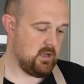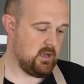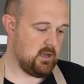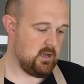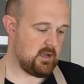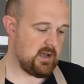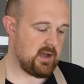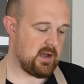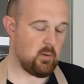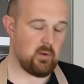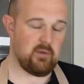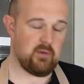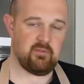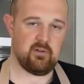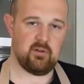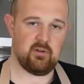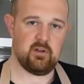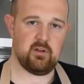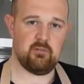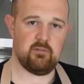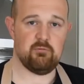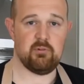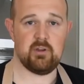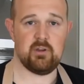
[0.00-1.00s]
However,
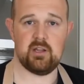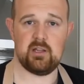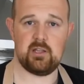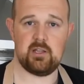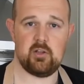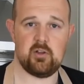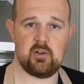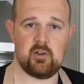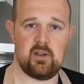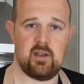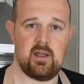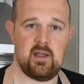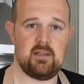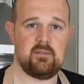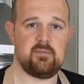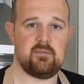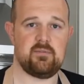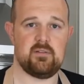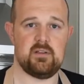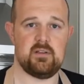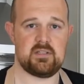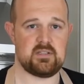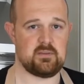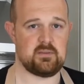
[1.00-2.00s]
a really good knife
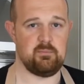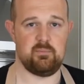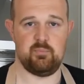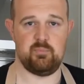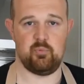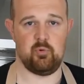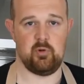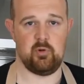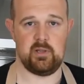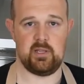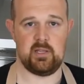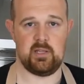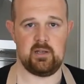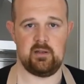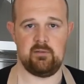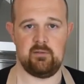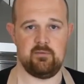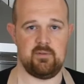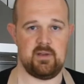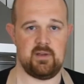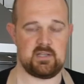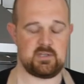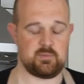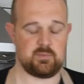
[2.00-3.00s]
is a brilliant
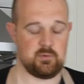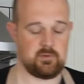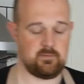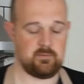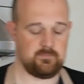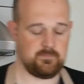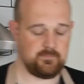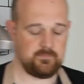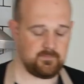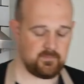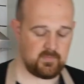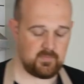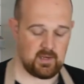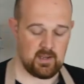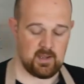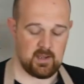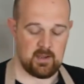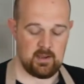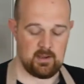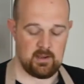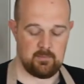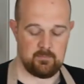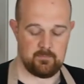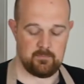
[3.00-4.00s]
investment.
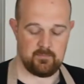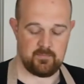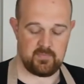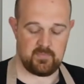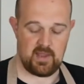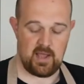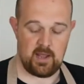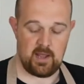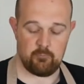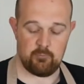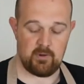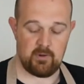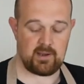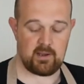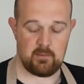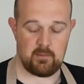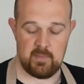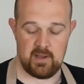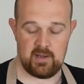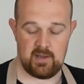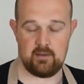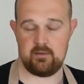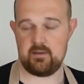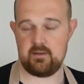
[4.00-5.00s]
I'd
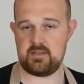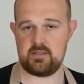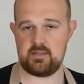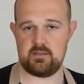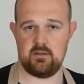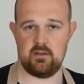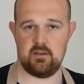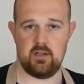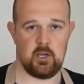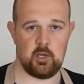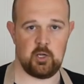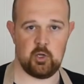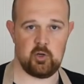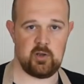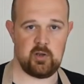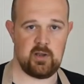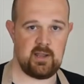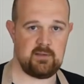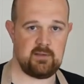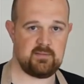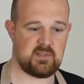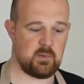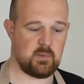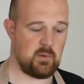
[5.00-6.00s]
recommend a good
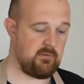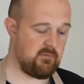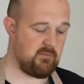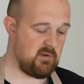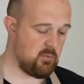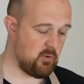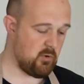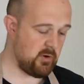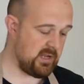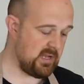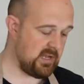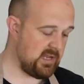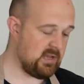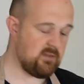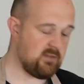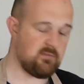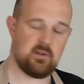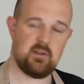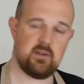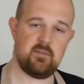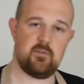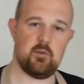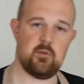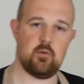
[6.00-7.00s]
knife to everybody, even
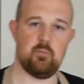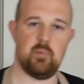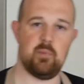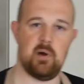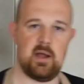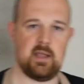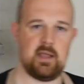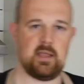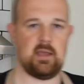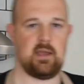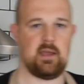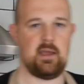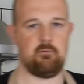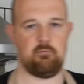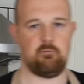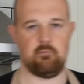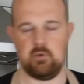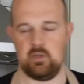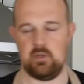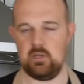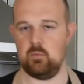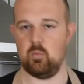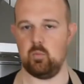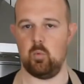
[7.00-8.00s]
if you buy it
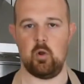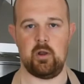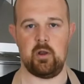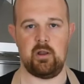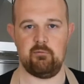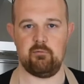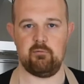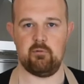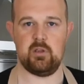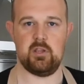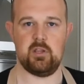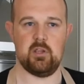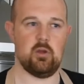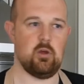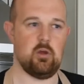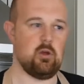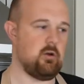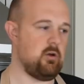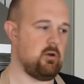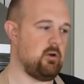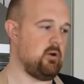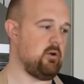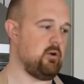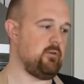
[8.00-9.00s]
every
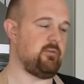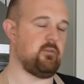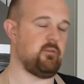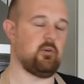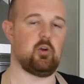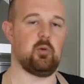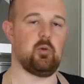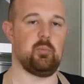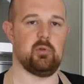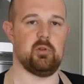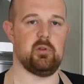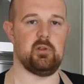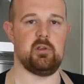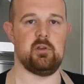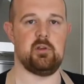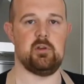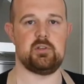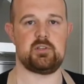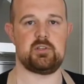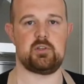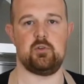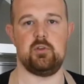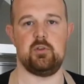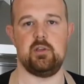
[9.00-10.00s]
year for a couple of
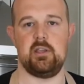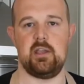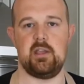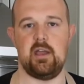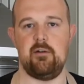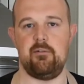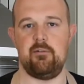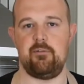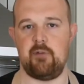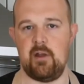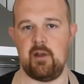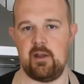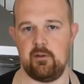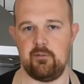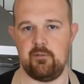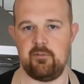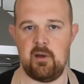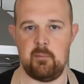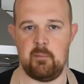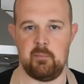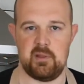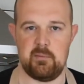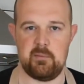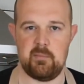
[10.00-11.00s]
years, or you get a friend or
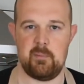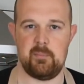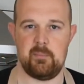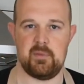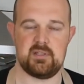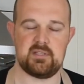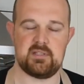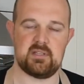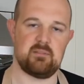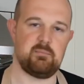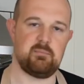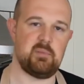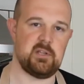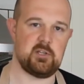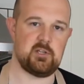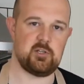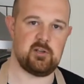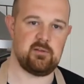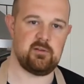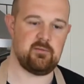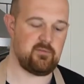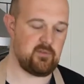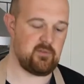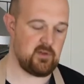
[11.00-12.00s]
family member to pitch
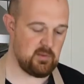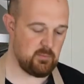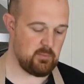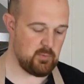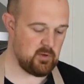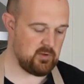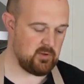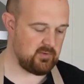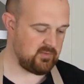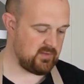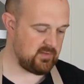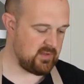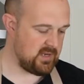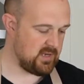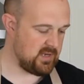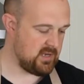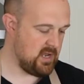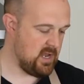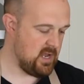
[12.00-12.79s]
in for your birthday.